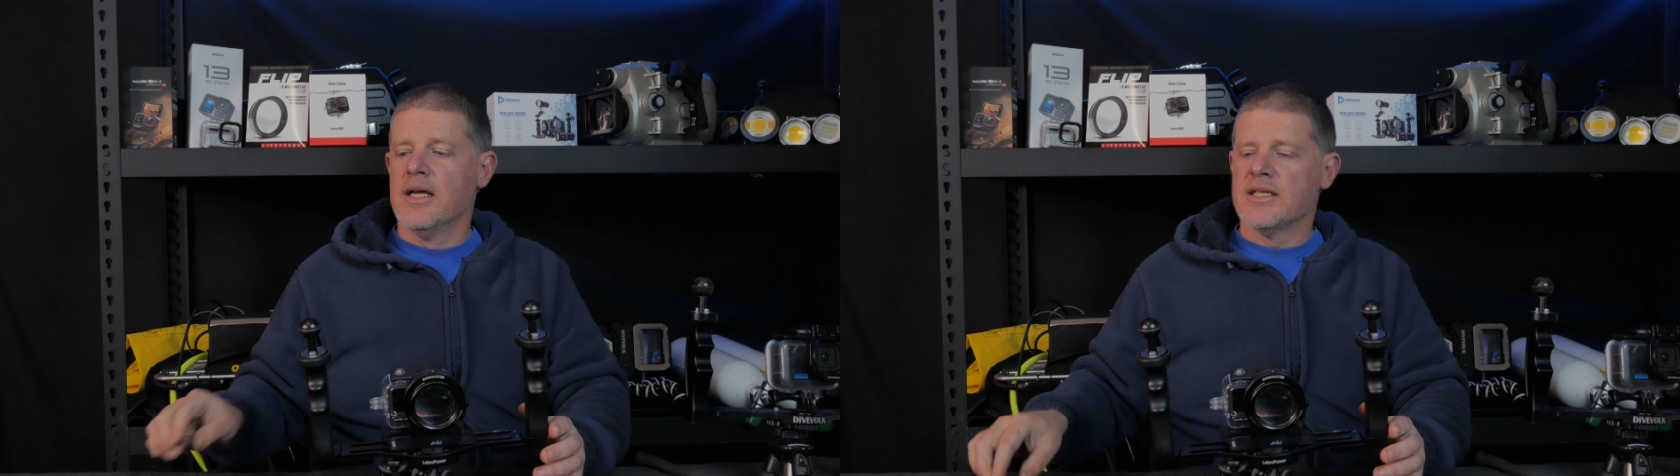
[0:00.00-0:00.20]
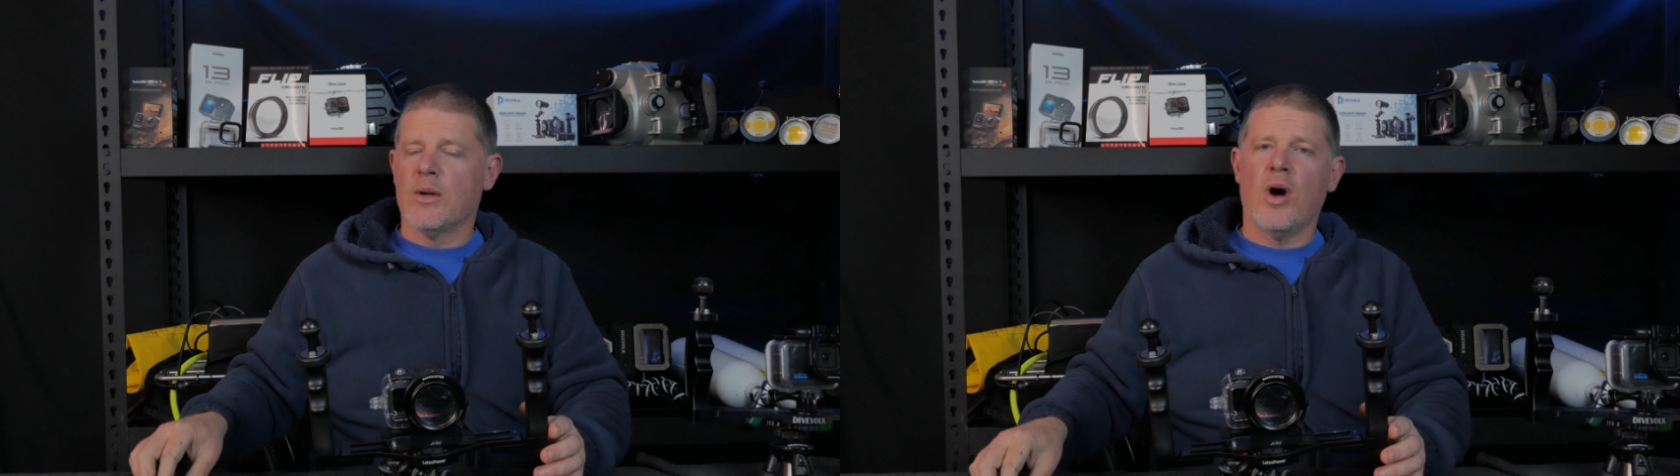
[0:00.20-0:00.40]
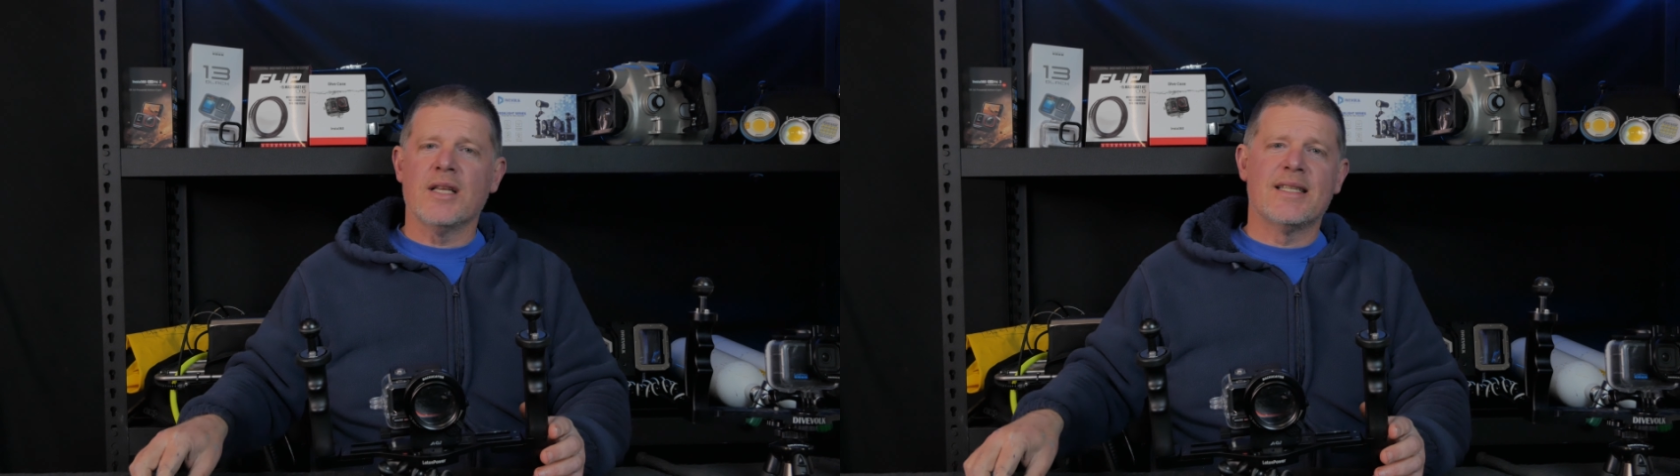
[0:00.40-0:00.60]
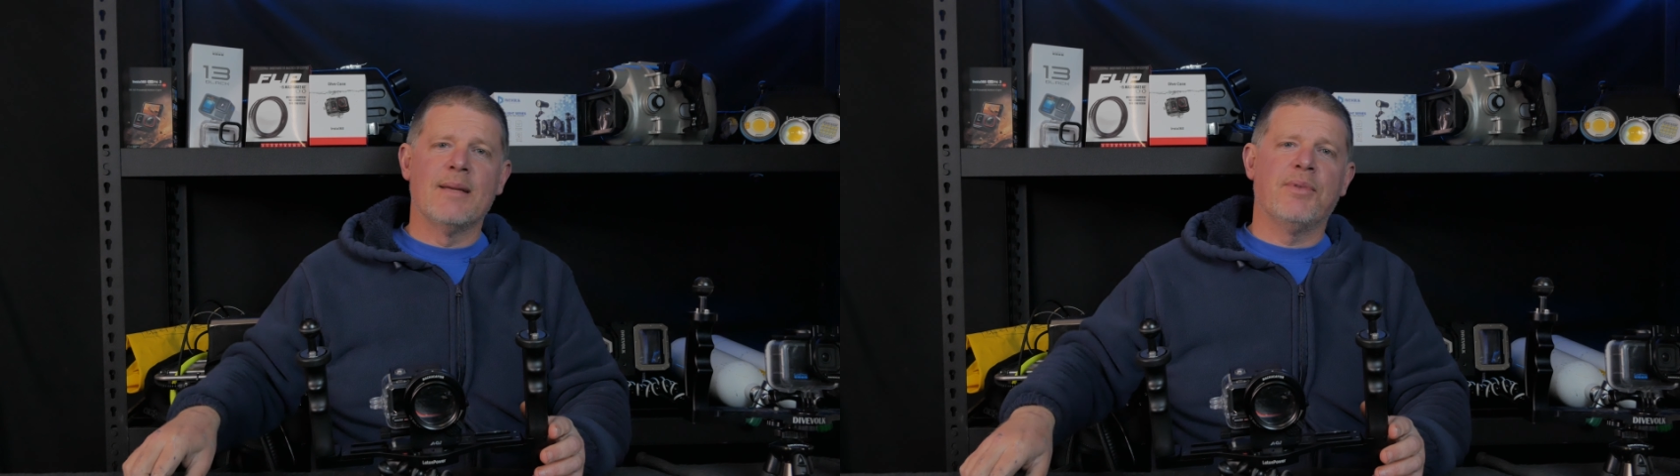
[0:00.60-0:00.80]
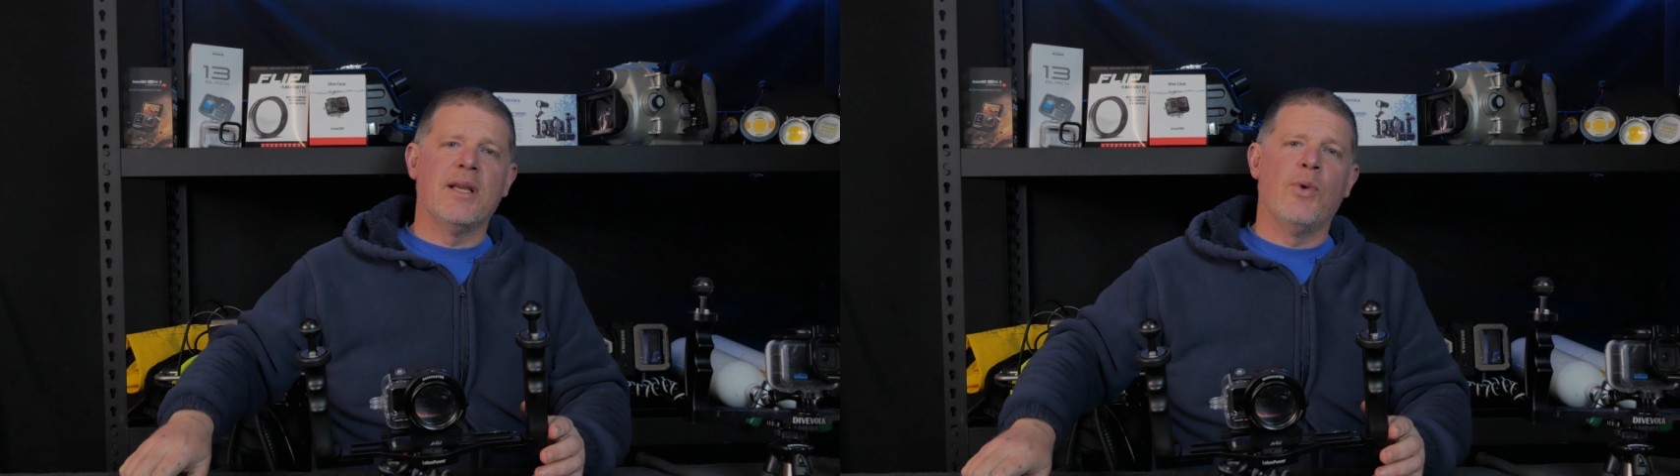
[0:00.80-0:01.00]
So I
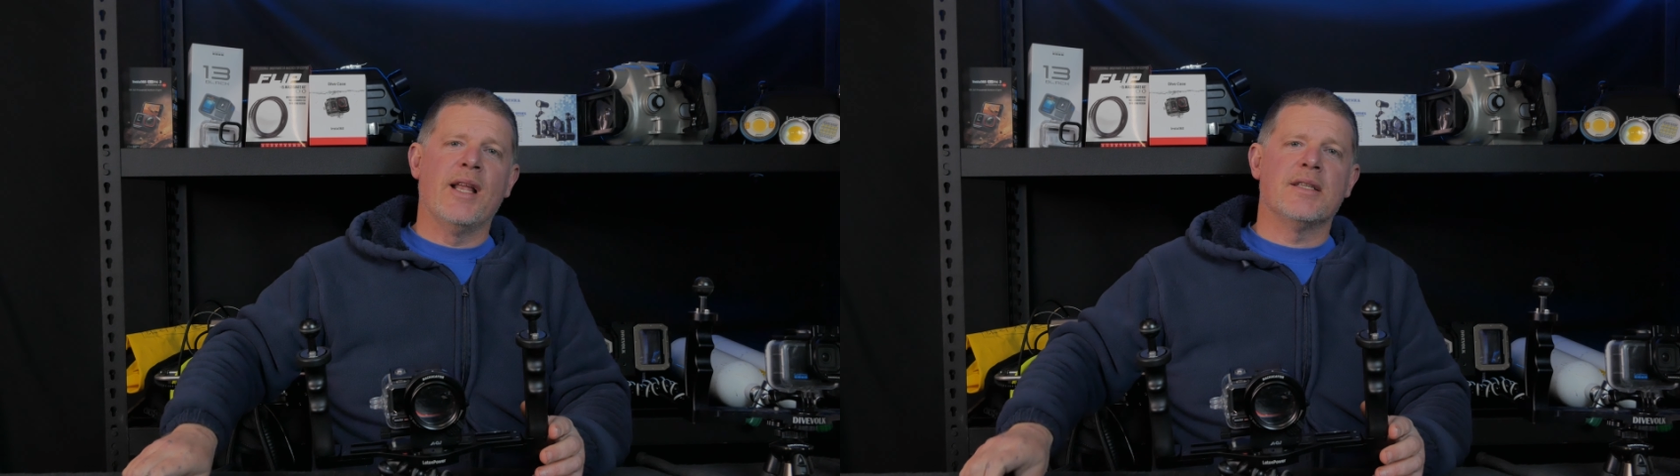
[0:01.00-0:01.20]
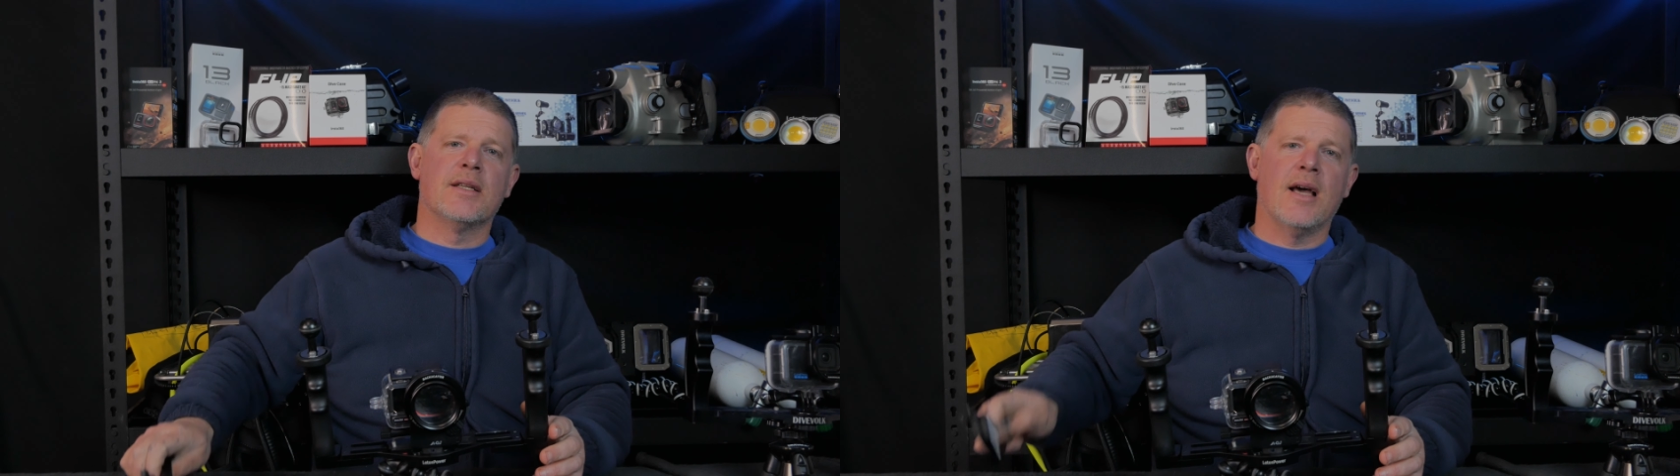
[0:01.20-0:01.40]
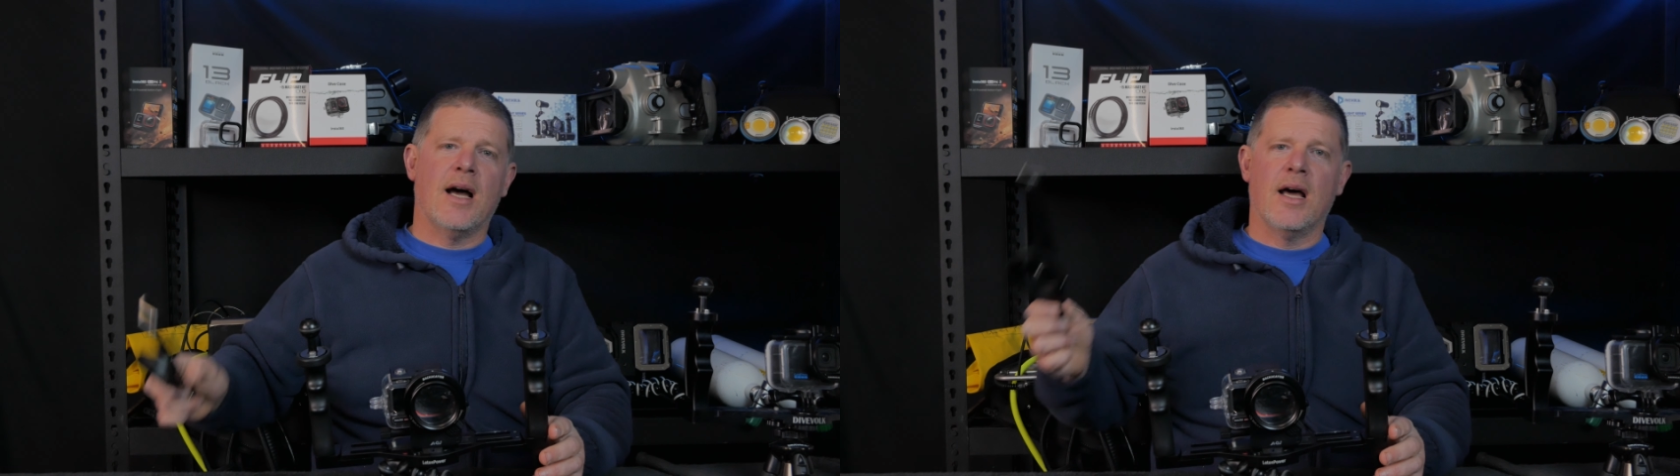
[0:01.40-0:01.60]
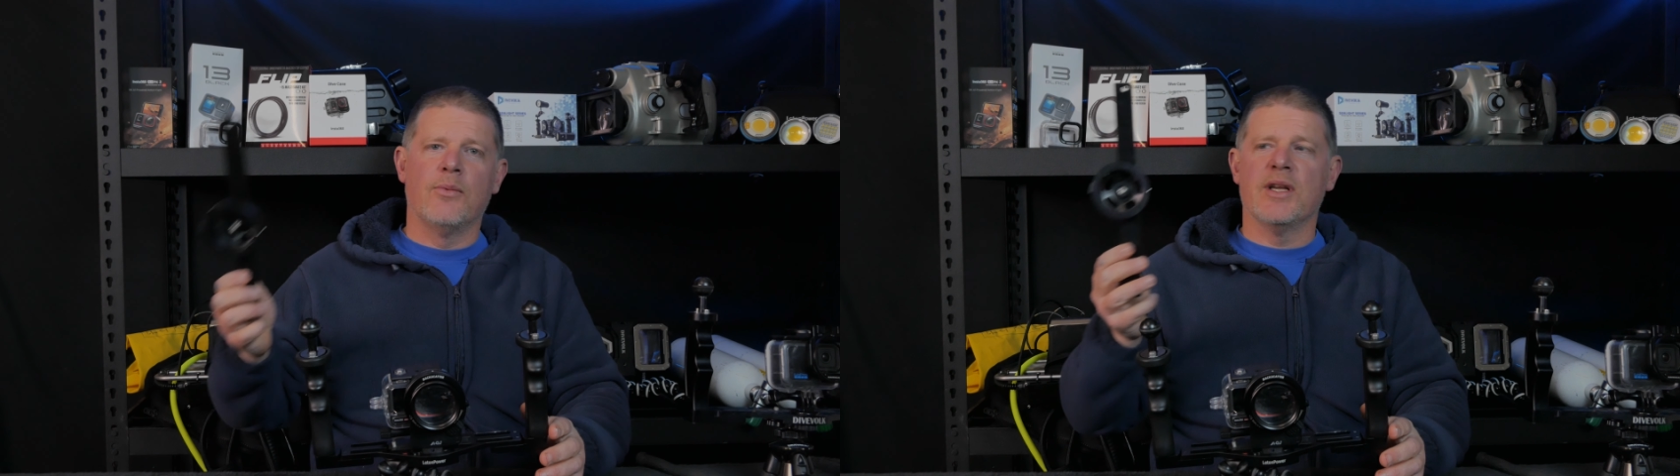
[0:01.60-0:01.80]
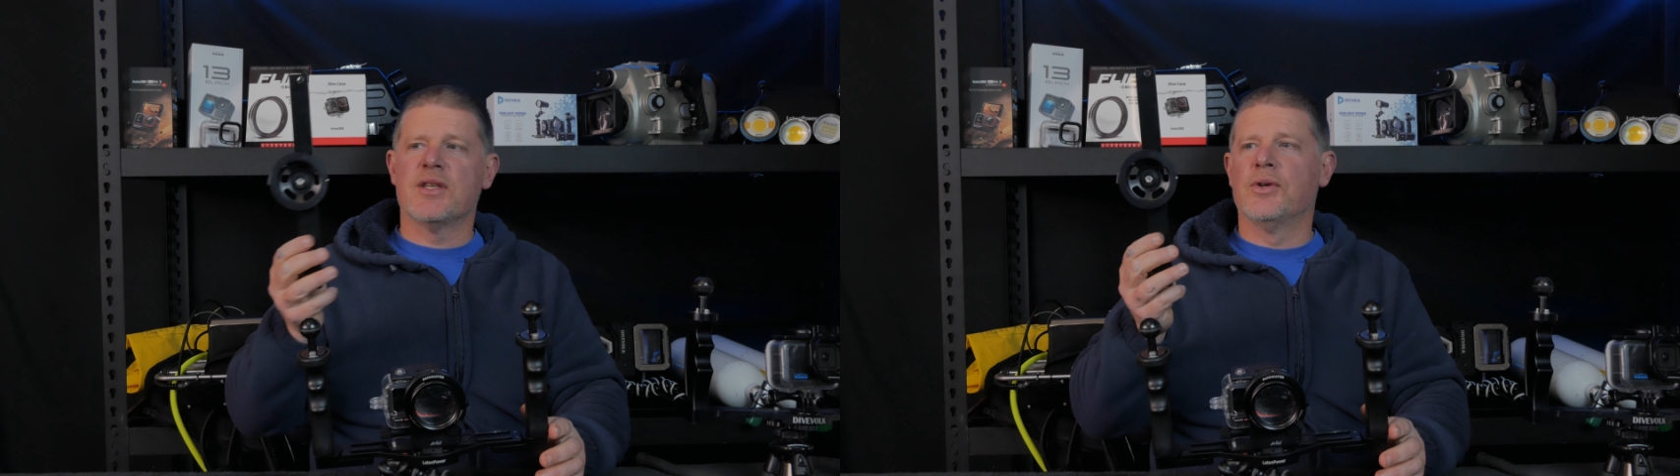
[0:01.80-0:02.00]
simply went to the
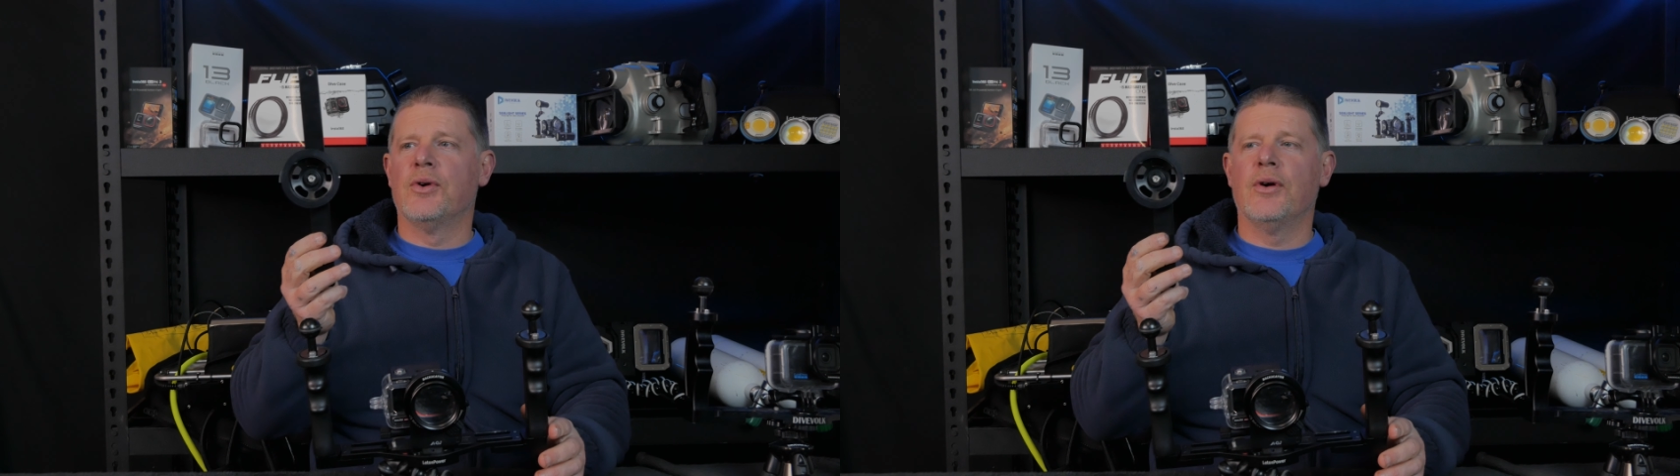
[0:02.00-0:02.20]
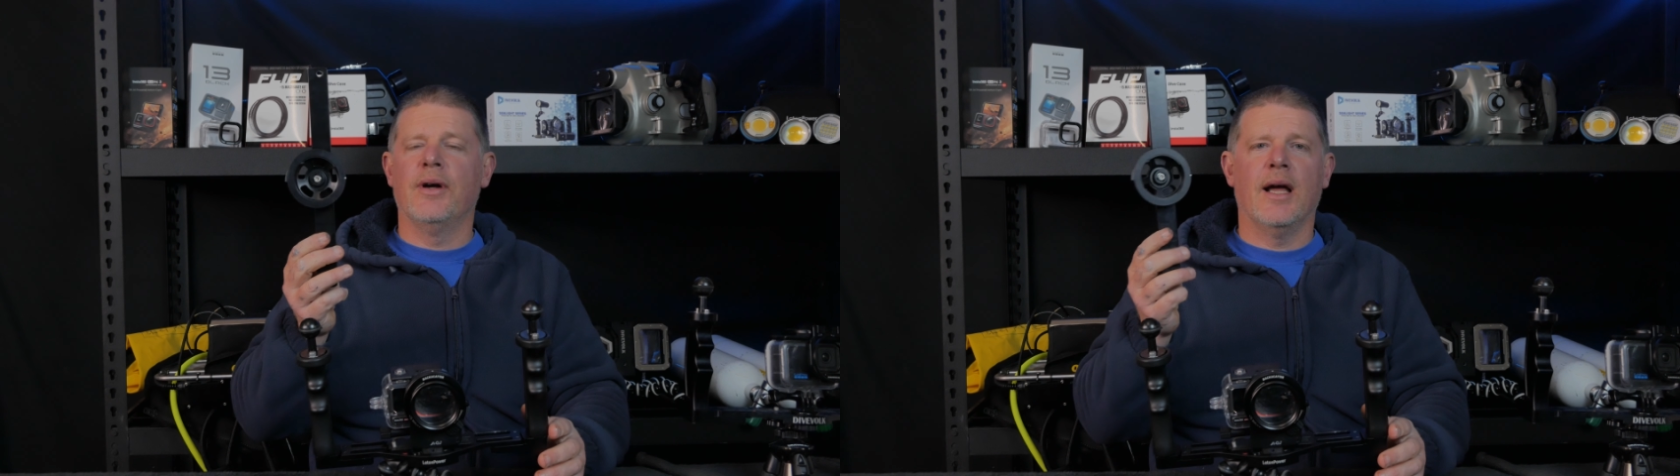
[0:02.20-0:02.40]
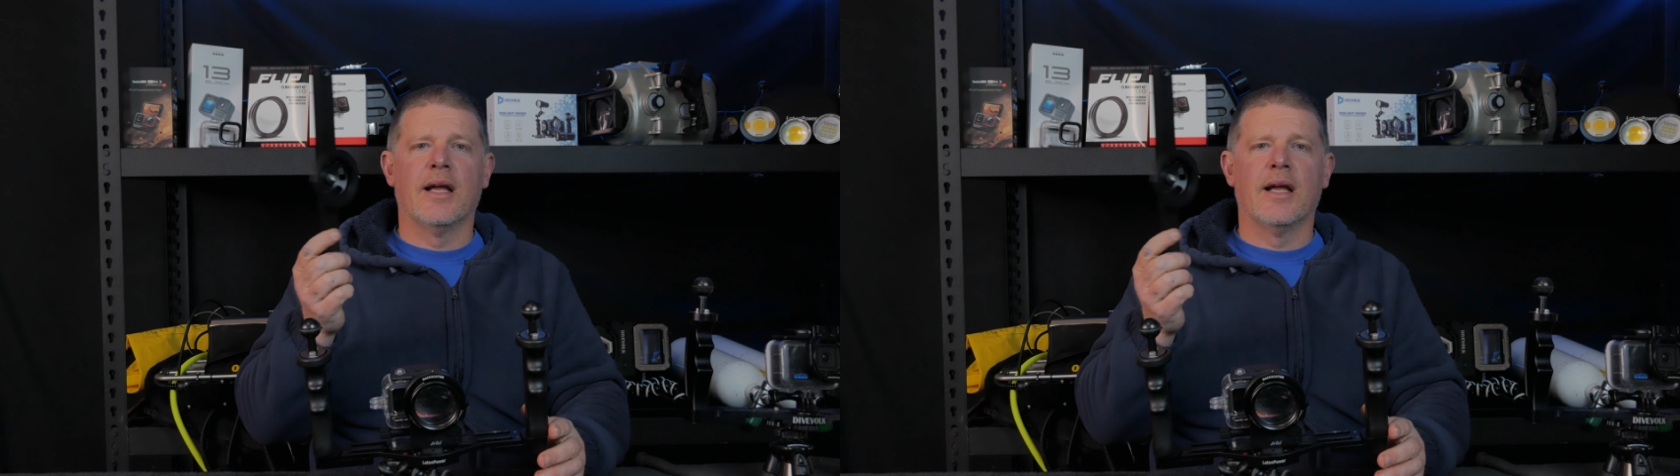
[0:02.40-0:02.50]
hardware store